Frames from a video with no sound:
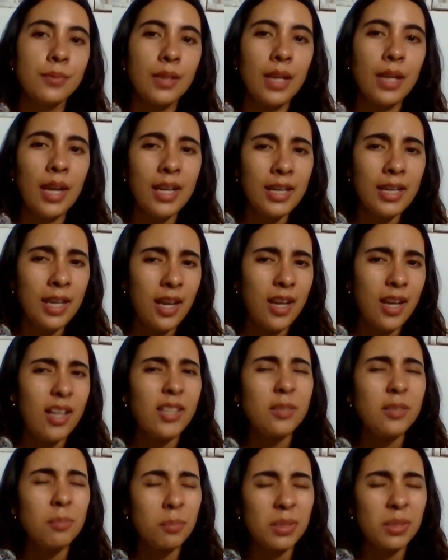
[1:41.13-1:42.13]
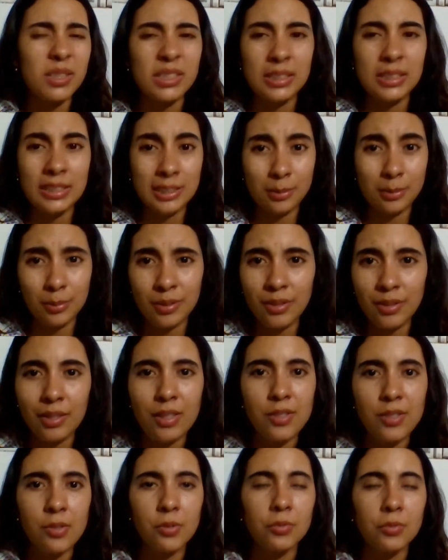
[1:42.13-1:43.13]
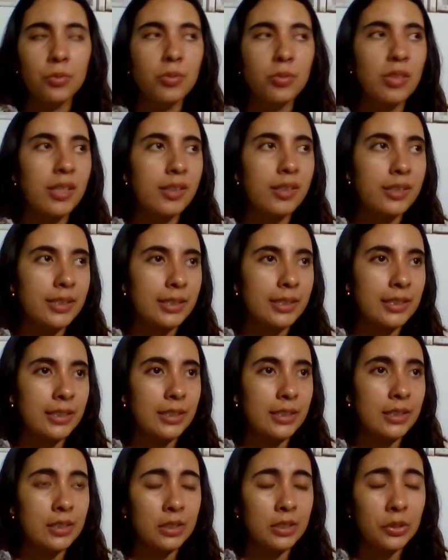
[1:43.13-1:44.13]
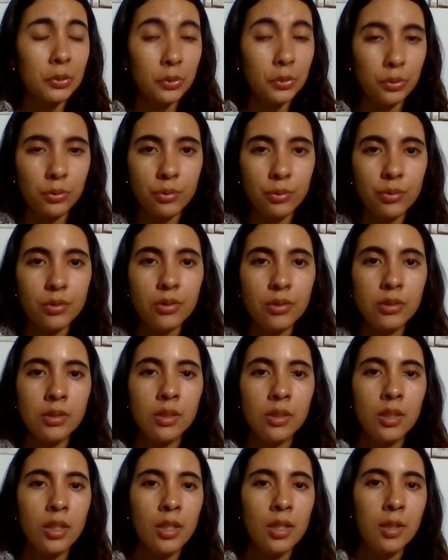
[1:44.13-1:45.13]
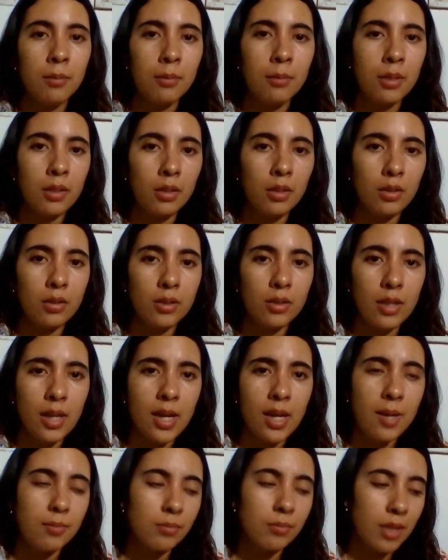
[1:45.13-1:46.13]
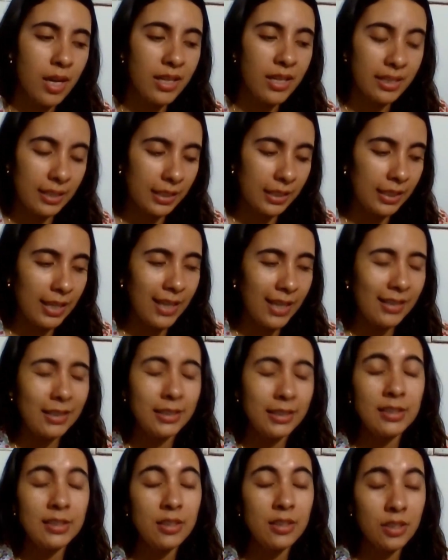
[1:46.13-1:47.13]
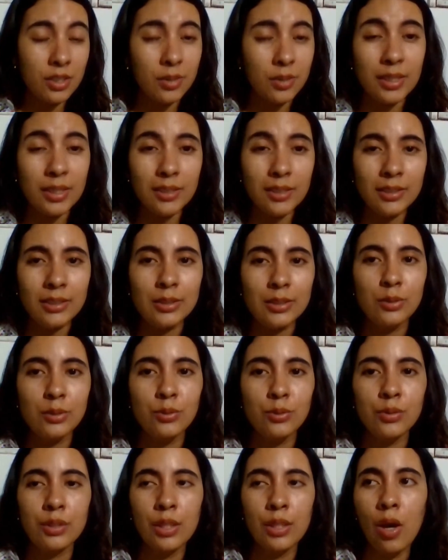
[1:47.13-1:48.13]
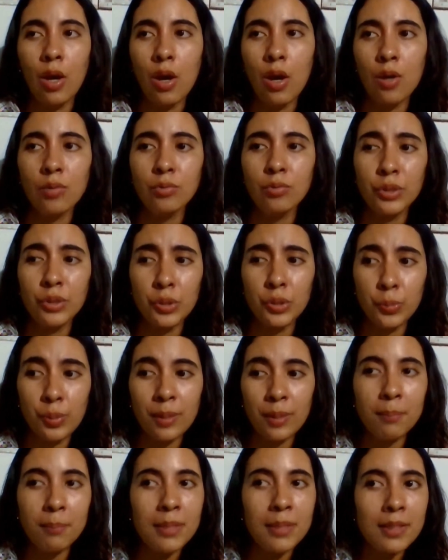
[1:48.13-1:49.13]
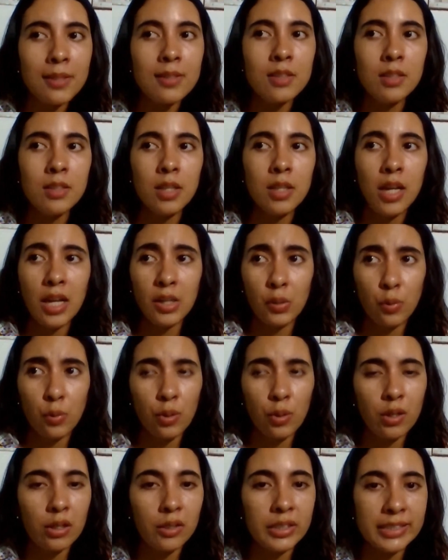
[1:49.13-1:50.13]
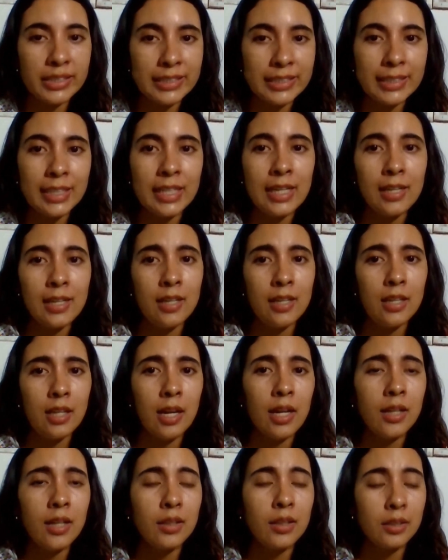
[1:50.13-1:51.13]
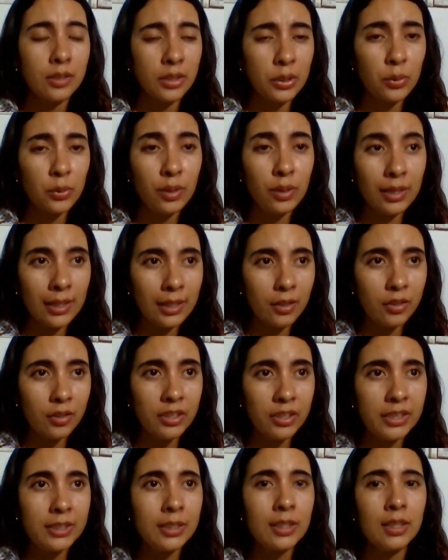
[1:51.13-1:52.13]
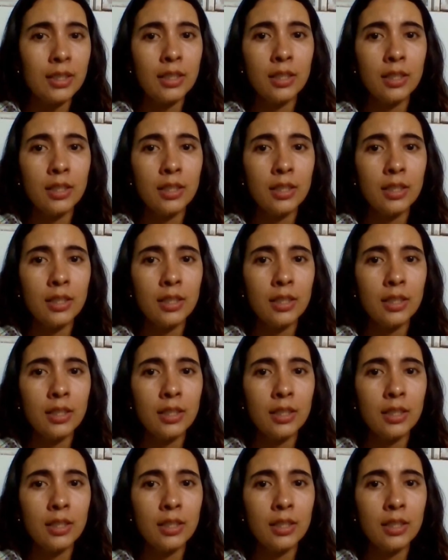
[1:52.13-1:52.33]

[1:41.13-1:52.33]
I had many expectations regarding this new course because I think that it's interesting to see how human beings acquire new learning